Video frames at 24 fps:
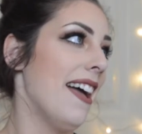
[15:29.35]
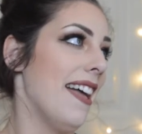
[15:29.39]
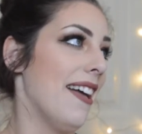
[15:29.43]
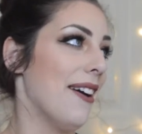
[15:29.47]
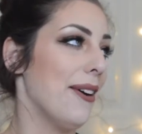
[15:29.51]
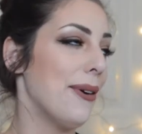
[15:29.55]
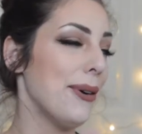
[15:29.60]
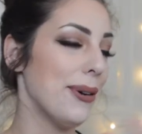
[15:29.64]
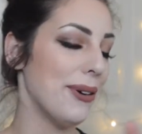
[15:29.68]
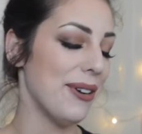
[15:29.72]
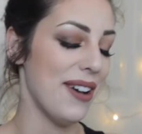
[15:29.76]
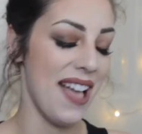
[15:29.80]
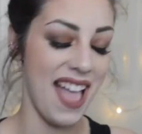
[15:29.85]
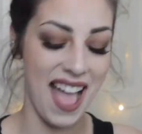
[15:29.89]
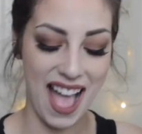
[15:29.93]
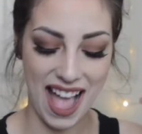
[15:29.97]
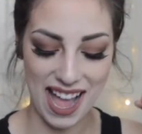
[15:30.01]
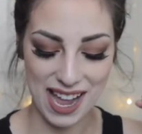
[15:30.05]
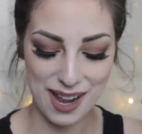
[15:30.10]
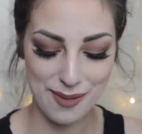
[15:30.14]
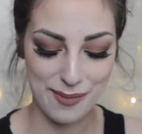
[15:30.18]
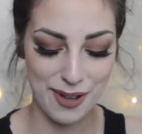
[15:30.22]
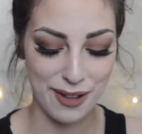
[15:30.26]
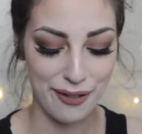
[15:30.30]
whew, I
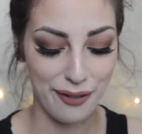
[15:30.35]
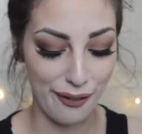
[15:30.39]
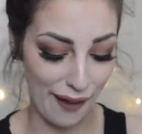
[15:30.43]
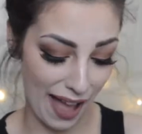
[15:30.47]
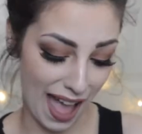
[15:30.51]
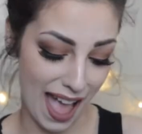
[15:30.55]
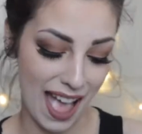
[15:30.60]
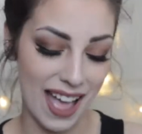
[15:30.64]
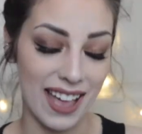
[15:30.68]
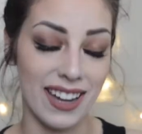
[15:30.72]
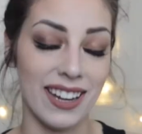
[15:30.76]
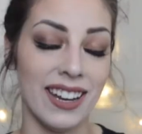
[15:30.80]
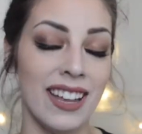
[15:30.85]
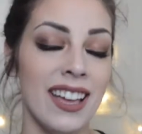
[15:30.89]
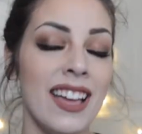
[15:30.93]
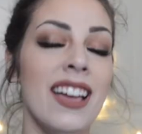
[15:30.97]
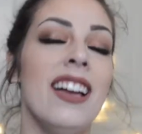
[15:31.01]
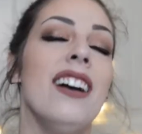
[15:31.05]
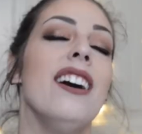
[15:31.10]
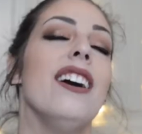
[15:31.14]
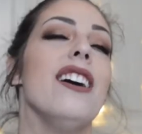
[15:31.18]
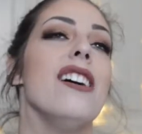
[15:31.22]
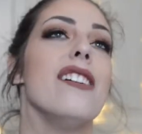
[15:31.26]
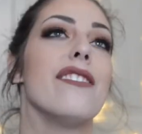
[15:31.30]
am a fan
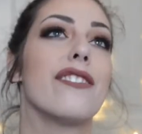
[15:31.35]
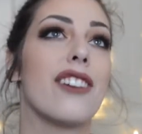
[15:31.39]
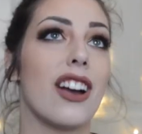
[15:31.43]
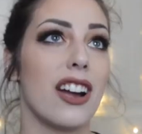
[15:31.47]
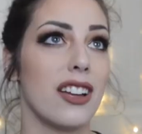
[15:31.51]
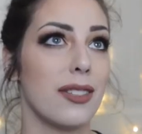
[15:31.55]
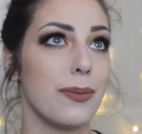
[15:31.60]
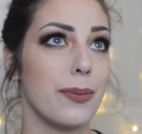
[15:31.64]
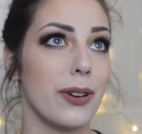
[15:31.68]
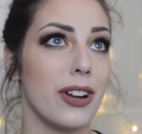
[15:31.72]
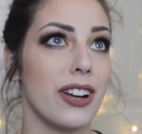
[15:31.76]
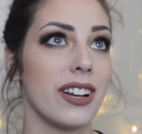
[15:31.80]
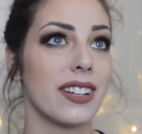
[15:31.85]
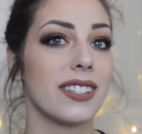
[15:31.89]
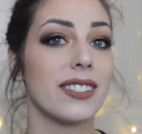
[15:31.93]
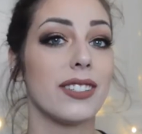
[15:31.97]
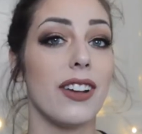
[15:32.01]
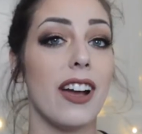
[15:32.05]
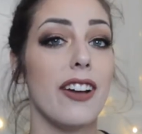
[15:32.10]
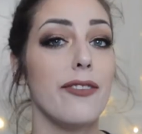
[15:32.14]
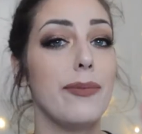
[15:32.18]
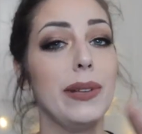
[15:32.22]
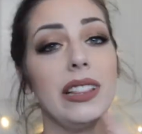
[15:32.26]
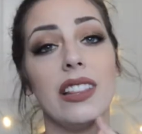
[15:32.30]
of Garth Brooks. So
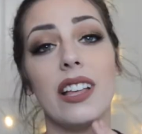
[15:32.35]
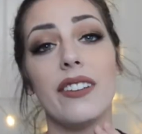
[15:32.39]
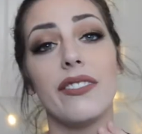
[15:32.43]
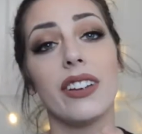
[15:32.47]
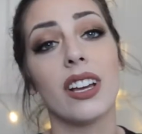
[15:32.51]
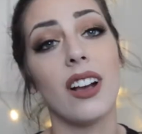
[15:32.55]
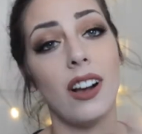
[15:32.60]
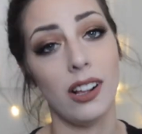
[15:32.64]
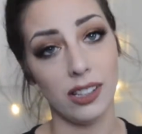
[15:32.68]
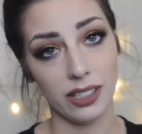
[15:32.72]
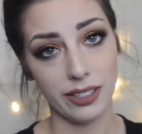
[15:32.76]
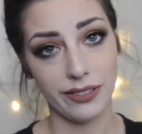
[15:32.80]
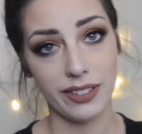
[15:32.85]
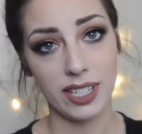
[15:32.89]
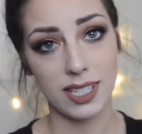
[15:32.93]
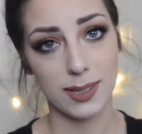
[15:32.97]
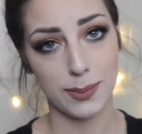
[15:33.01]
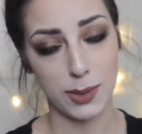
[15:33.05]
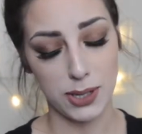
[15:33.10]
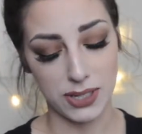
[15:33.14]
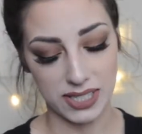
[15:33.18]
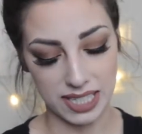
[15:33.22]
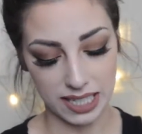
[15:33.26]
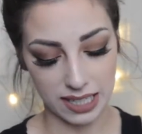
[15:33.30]
I've been loving all of his
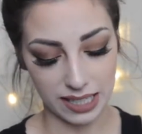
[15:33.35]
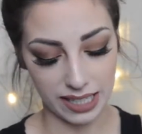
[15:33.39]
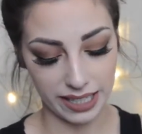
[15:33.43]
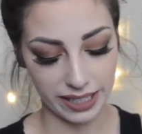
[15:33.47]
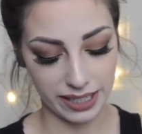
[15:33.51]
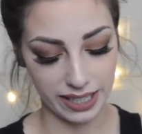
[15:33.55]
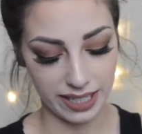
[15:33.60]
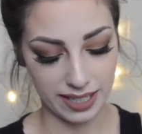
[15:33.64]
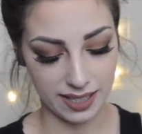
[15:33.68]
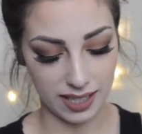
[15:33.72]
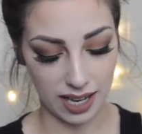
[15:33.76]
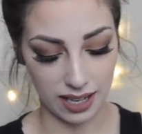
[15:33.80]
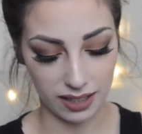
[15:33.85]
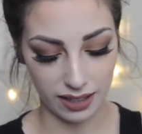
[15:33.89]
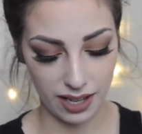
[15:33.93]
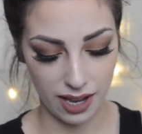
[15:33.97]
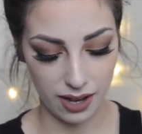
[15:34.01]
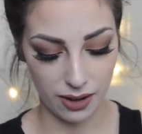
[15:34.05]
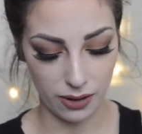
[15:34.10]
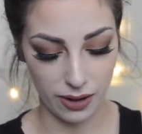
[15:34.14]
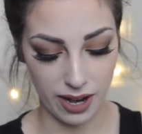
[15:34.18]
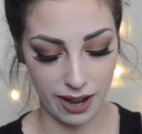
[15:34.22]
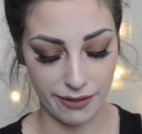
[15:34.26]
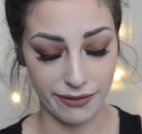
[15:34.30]
music lately. Sadly, I
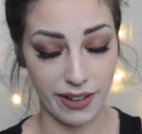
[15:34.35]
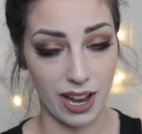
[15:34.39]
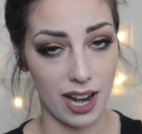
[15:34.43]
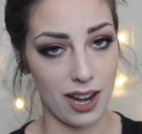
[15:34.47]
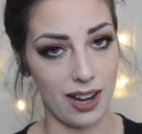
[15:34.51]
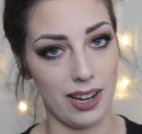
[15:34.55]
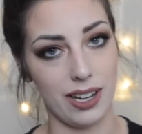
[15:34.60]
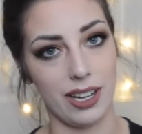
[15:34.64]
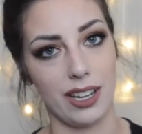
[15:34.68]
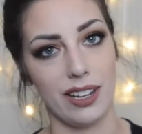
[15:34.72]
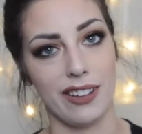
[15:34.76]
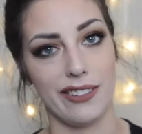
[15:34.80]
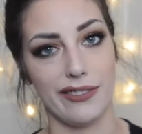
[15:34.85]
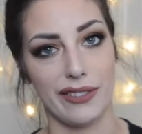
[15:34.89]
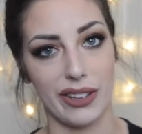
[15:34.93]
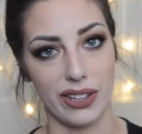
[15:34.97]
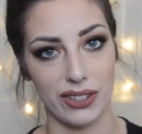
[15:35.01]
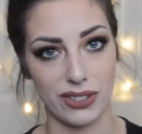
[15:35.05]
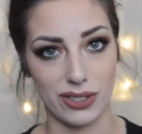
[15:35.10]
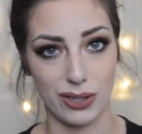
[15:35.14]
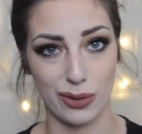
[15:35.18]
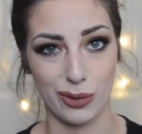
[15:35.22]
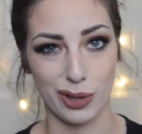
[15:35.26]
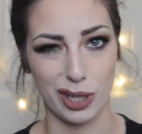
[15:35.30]
don't have any of
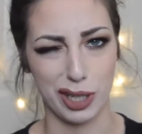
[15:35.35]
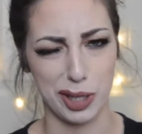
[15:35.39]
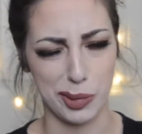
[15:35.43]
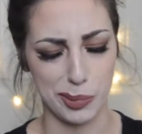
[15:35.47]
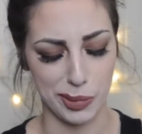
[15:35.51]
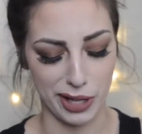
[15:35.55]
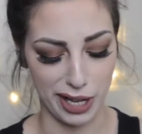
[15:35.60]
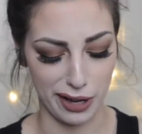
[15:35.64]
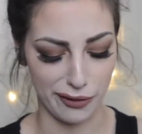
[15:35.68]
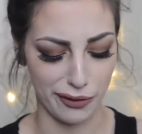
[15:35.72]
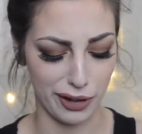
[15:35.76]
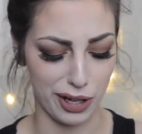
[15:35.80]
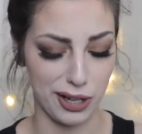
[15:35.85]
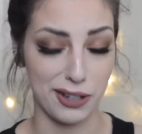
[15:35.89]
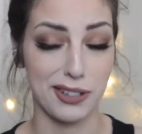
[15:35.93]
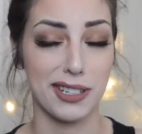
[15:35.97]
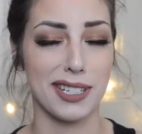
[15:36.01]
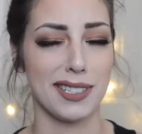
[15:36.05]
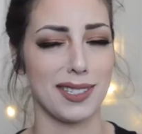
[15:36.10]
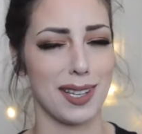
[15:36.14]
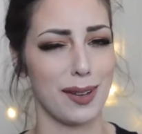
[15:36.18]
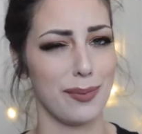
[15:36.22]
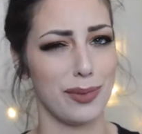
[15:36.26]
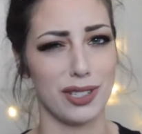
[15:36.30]
it to really play for you
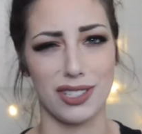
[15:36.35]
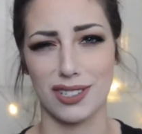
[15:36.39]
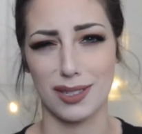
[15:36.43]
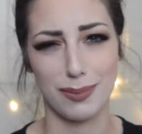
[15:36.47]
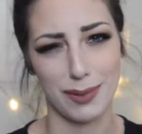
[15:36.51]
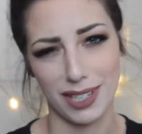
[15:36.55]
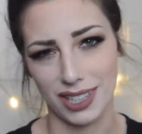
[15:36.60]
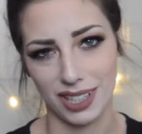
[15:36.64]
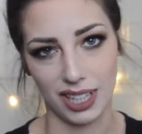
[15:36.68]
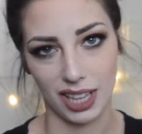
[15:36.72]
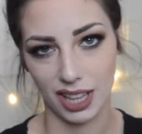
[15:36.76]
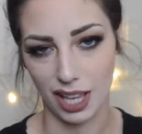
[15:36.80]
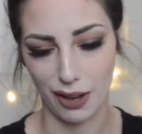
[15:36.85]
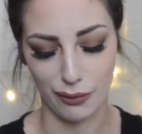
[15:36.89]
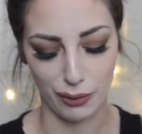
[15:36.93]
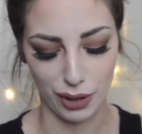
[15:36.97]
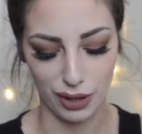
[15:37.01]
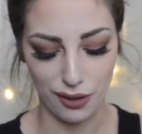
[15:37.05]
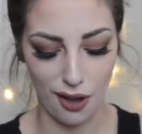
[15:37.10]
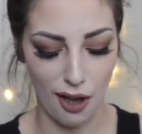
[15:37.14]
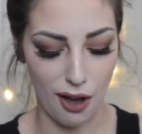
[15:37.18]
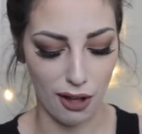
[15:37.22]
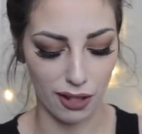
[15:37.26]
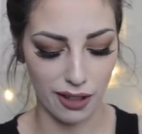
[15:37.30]
because I've just been in love with
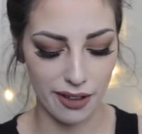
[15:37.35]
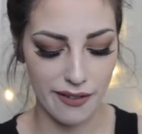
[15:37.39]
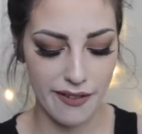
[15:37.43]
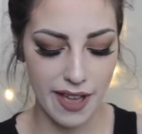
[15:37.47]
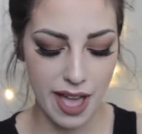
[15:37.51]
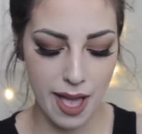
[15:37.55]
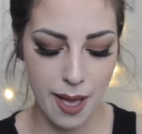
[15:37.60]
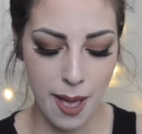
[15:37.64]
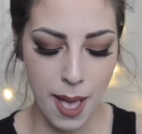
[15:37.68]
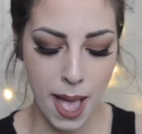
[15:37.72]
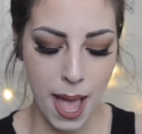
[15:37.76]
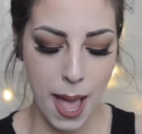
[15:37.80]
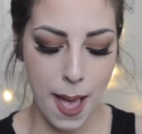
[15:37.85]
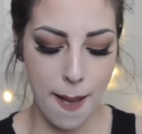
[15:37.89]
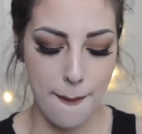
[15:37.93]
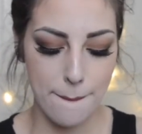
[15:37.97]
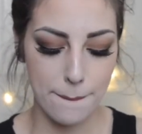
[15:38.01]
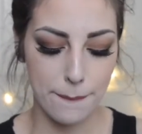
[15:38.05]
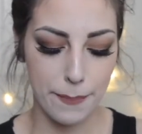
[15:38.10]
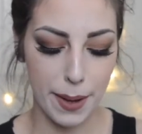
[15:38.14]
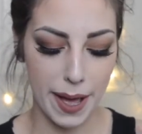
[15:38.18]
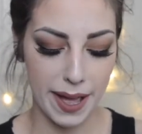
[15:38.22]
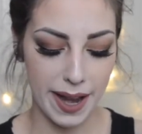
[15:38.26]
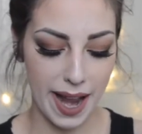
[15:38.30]
all of it.
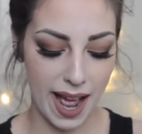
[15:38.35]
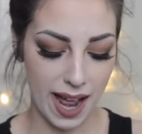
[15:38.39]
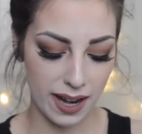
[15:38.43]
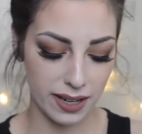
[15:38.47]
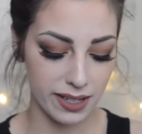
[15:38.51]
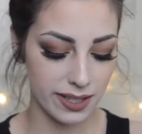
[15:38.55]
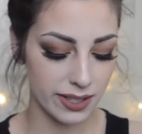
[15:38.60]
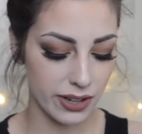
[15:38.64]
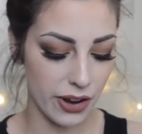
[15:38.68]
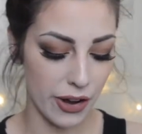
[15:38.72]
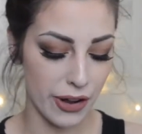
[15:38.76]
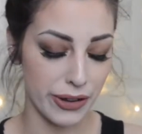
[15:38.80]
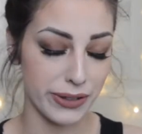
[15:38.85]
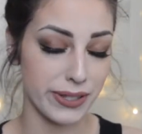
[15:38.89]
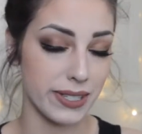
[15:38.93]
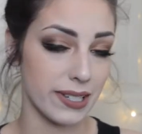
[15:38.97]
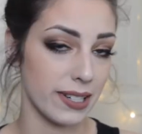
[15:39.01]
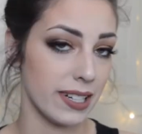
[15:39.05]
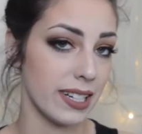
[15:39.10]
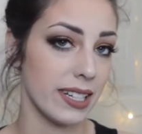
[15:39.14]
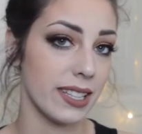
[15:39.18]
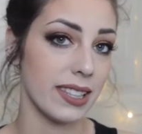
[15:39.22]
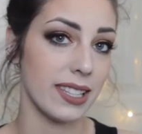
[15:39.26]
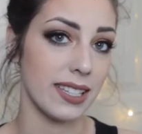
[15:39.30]
But at his
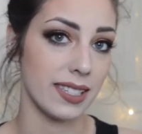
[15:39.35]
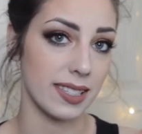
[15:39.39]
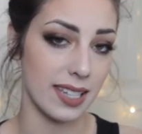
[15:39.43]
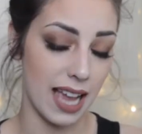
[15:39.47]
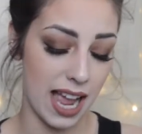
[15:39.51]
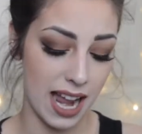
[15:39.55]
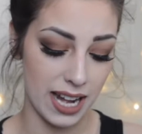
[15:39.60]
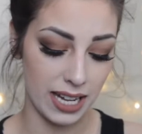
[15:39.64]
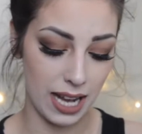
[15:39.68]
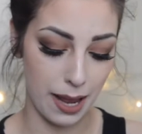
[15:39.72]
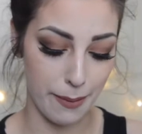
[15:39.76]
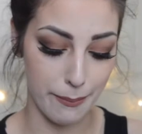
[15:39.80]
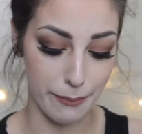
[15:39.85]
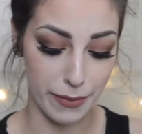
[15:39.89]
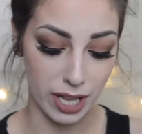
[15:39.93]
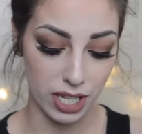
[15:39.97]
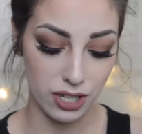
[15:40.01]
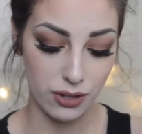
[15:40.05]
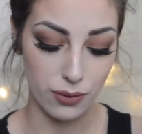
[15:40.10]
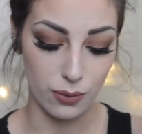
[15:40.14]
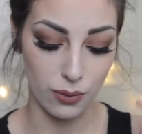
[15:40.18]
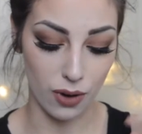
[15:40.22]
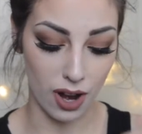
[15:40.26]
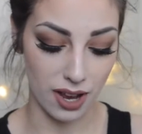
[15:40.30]
concert, this guy named
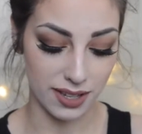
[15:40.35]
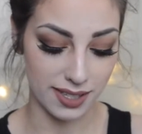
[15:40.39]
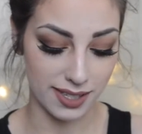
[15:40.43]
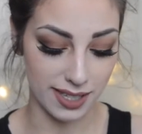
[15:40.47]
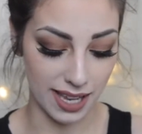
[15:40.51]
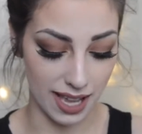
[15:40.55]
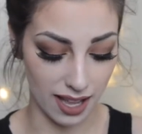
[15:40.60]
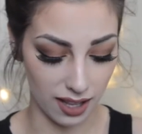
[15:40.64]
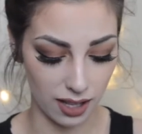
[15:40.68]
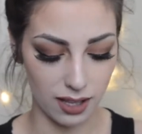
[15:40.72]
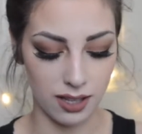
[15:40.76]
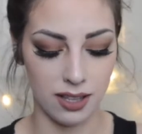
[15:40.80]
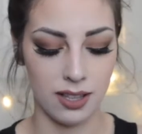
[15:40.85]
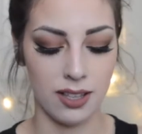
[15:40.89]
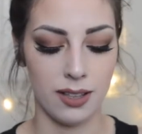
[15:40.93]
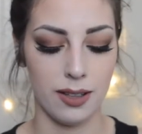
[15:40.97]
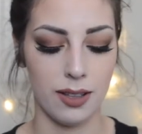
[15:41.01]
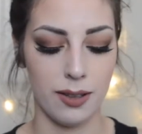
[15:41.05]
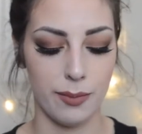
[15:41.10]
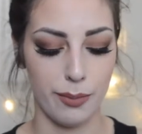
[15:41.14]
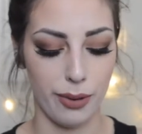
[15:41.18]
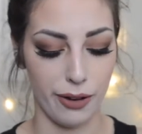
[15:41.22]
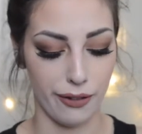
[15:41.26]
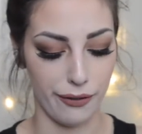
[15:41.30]
Mitch Rossell
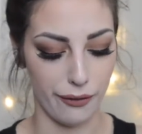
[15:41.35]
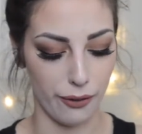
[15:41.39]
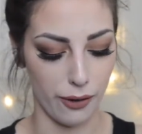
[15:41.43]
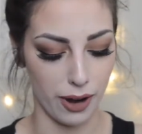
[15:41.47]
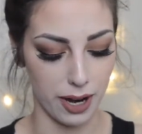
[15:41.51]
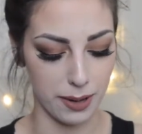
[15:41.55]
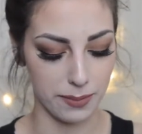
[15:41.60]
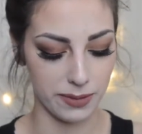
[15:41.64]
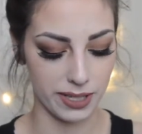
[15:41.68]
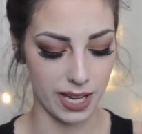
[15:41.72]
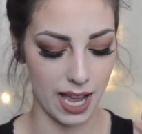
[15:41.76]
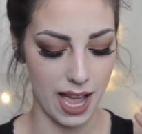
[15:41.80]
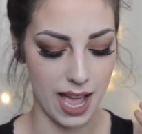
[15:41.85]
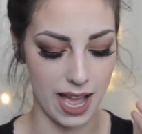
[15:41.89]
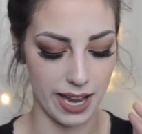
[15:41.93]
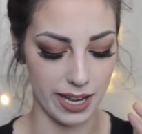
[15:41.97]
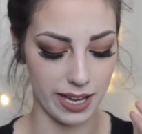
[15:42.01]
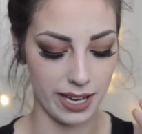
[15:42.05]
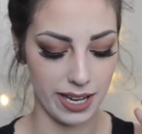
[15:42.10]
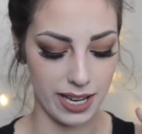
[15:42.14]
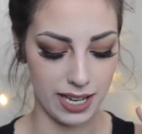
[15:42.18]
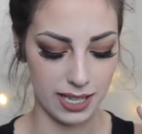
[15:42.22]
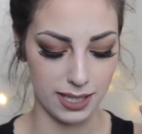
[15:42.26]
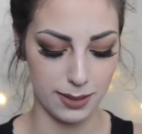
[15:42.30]
performed, and
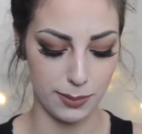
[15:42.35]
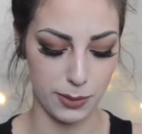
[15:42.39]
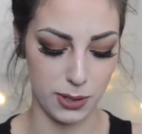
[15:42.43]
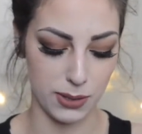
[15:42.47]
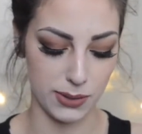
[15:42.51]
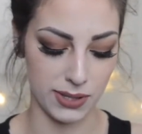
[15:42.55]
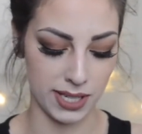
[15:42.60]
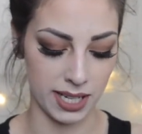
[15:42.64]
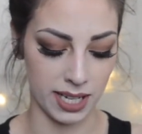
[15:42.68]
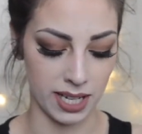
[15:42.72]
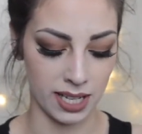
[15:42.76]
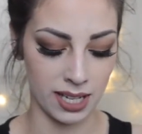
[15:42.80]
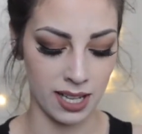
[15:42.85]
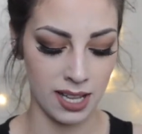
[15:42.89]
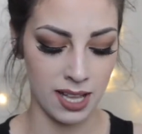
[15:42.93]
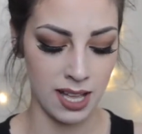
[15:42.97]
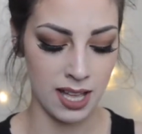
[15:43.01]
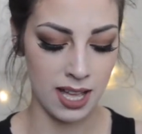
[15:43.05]
his music